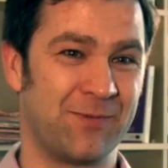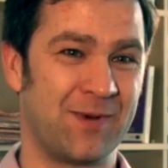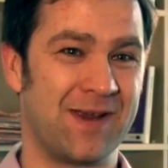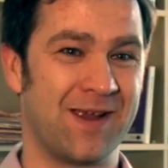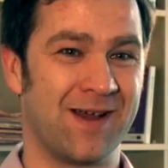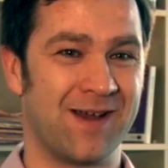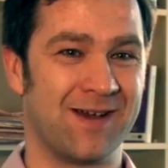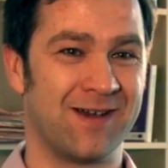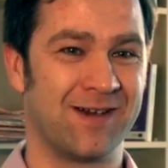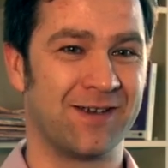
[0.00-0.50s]

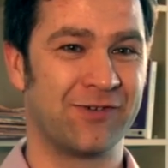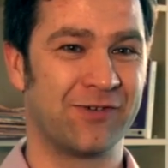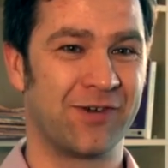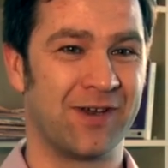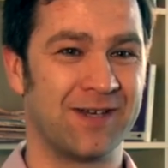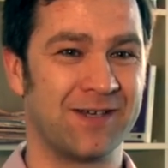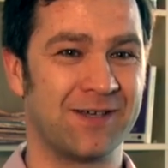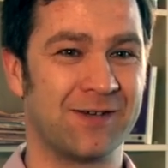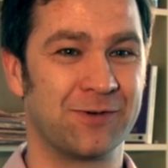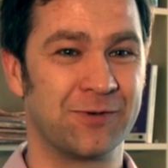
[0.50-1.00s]
we are
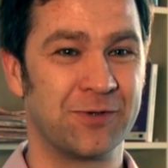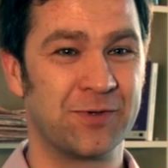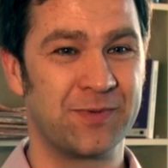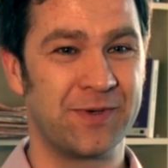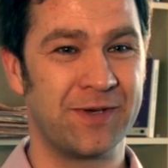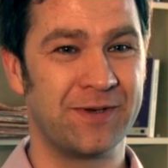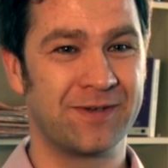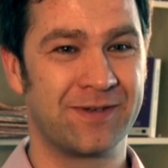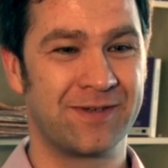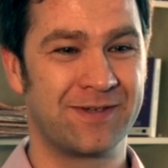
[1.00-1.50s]
trying to
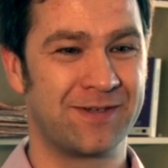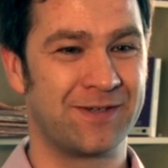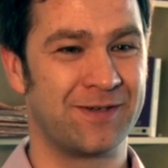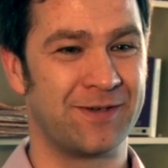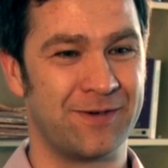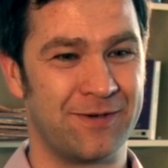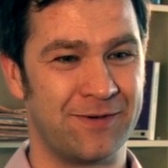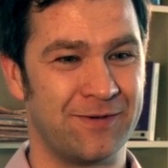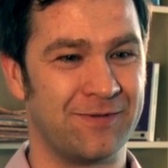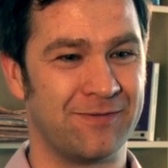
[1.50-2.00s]
contribute
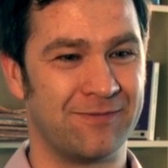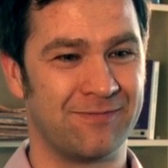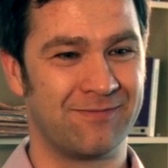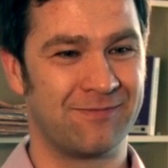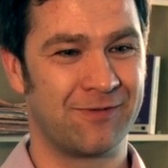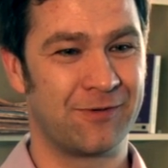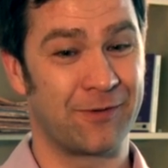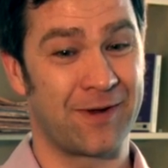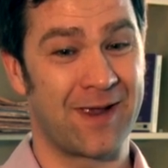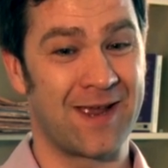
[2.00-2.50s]
to
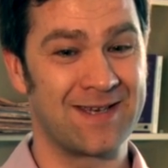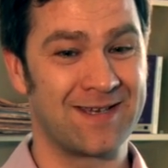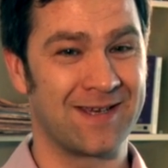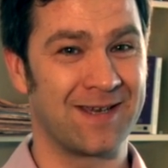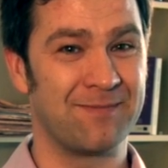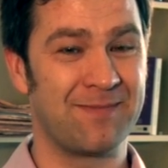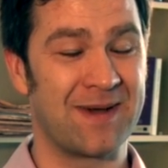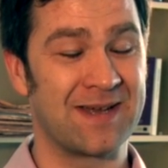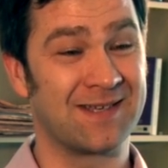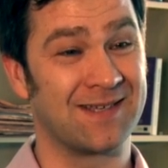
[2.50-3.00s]
creating
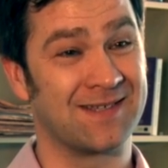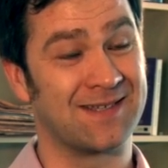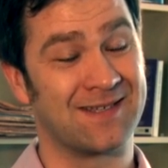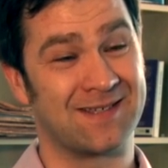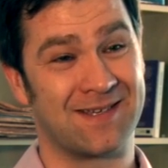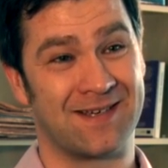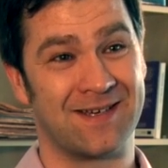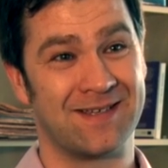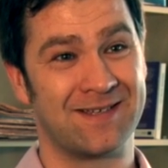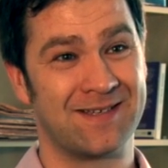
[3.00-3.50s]
a better
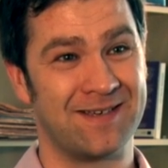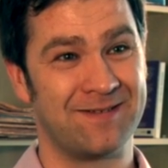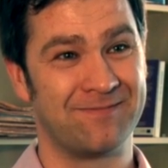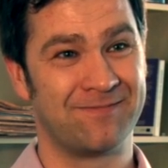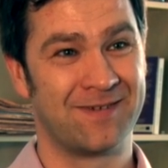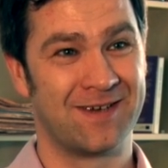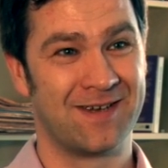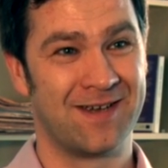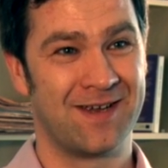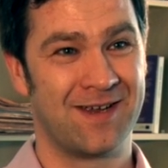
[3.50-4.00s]
society.
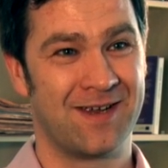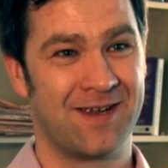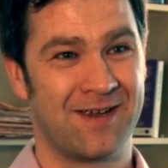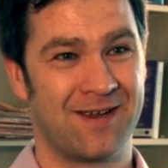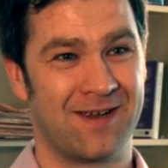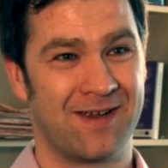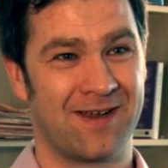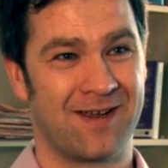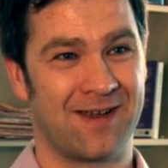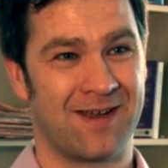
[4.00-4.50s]

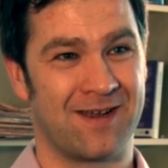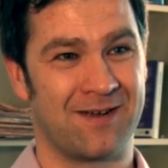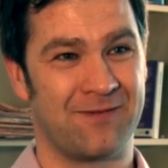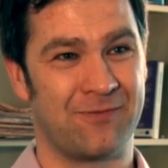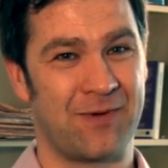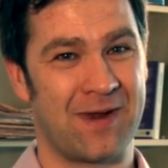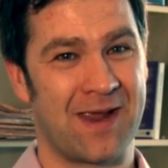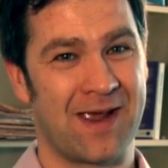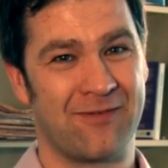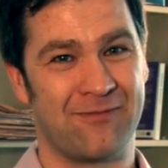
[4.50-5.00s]

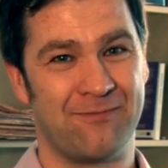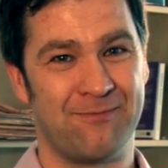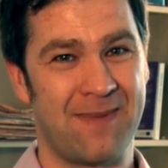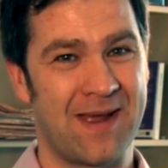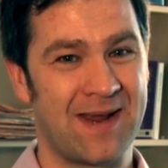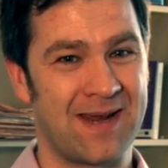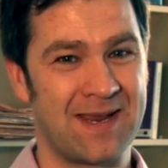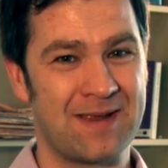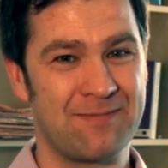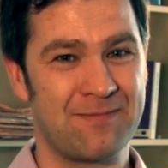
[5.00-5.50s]
We have
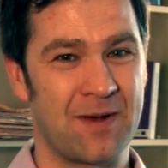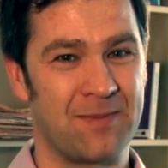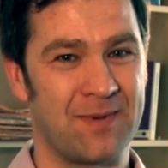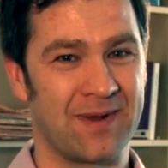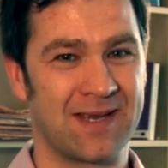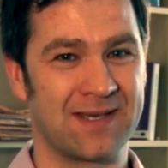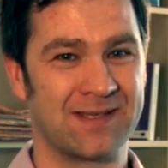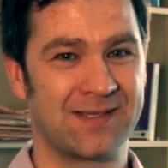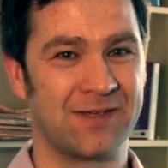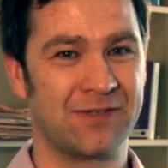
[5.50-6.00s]
many
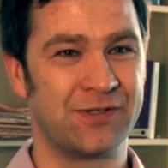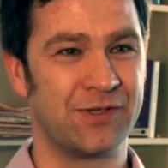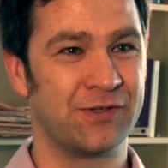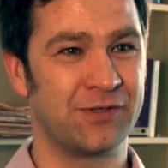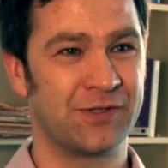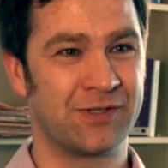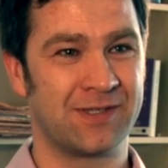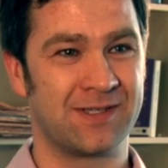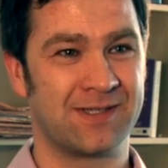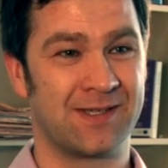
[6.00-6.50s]
public
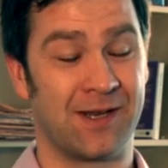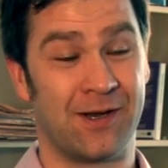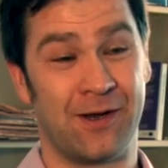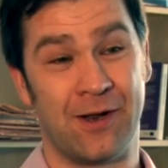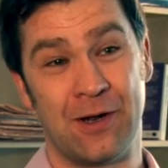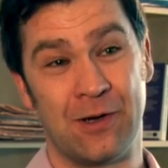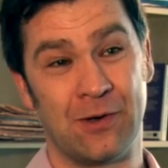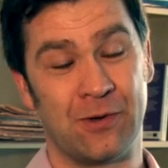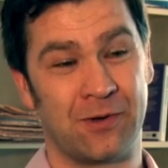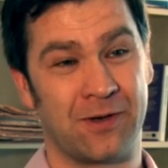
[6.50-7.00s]
institutions that are
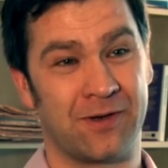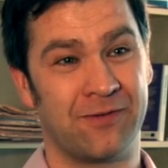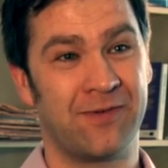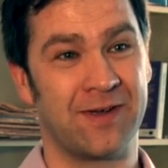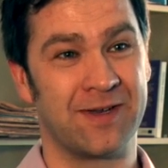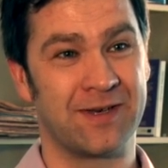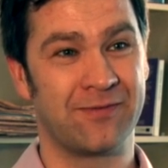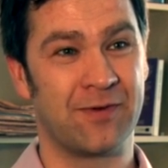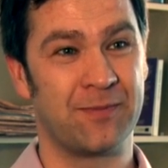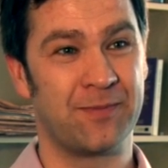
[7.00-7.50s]
no longer
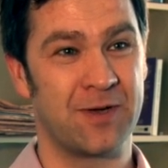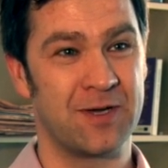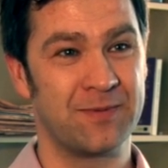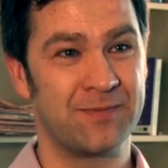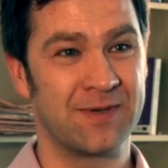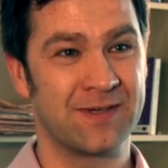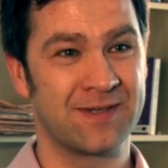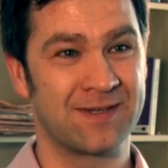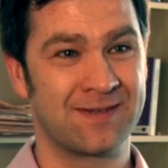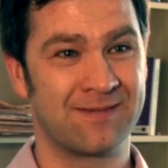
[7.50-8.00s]
fit for
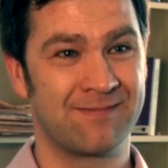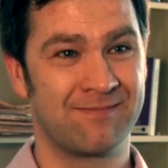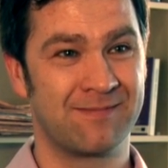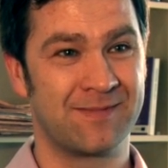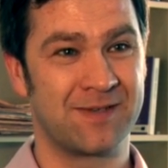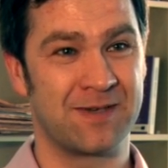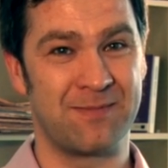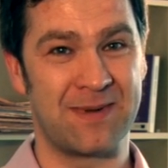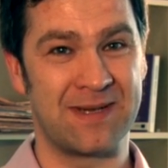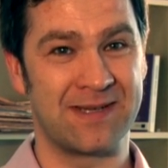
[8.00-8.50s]
purpose
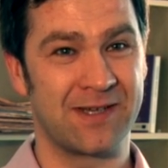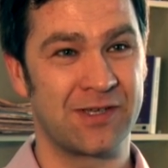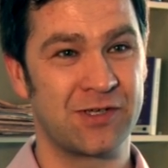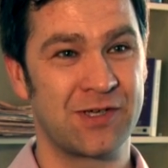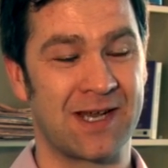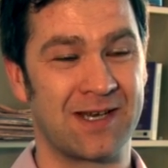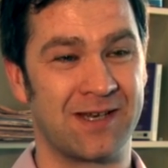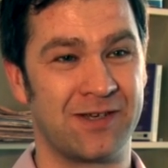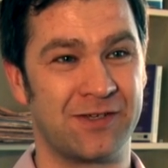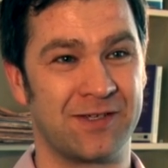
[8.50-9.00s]
to meet the
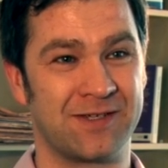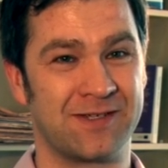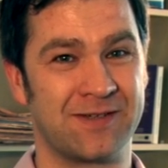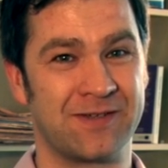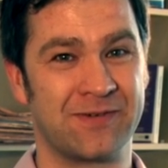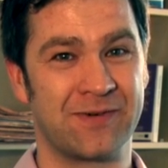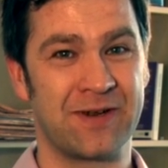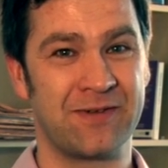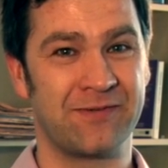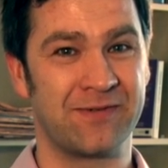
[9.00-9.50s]
challenges of
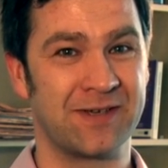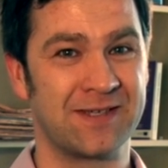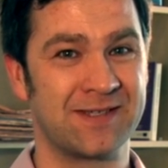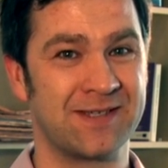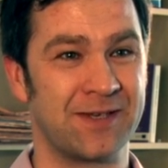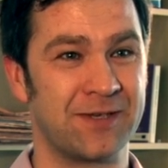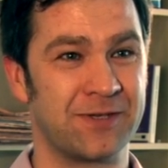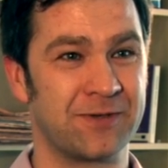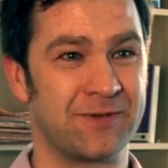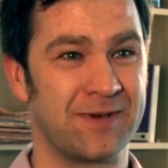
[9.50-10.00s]
the 21st
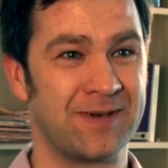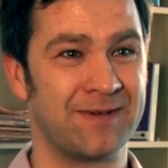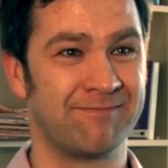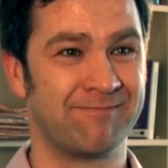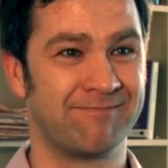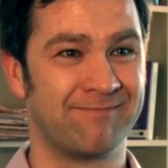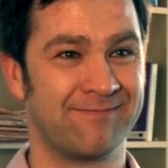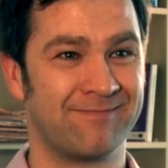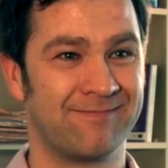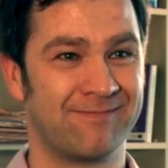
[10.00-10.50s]
century,
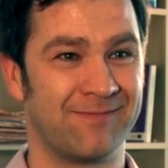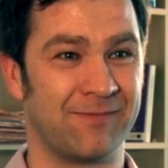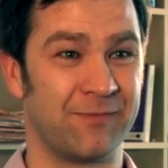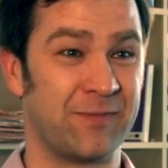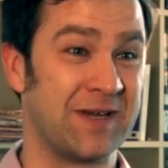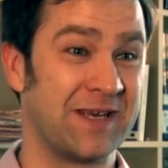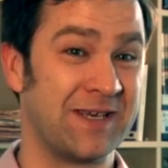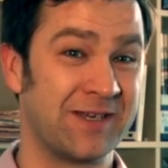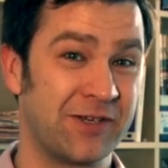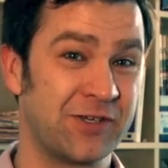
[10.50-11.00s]
and
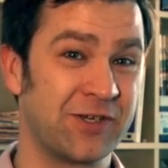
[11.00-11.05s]
we need to